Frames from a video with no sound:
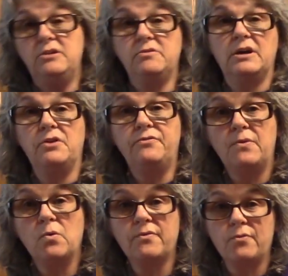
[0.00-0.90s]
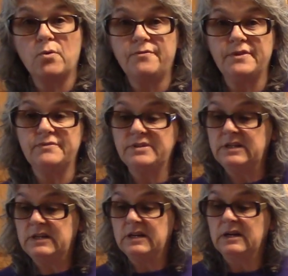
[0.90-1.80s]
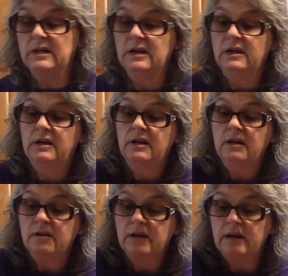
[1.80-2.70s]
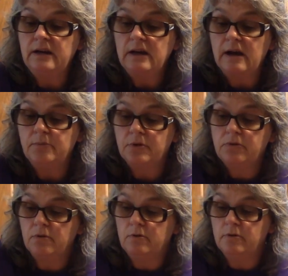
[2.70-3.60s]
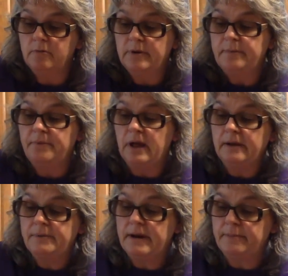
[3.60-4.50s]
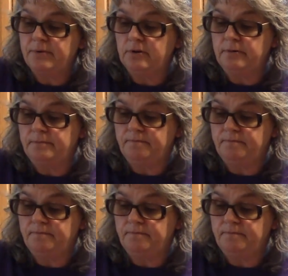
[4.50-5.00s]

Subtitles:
You can go 450. Okay. I'm going to throw a little bit of black pepper.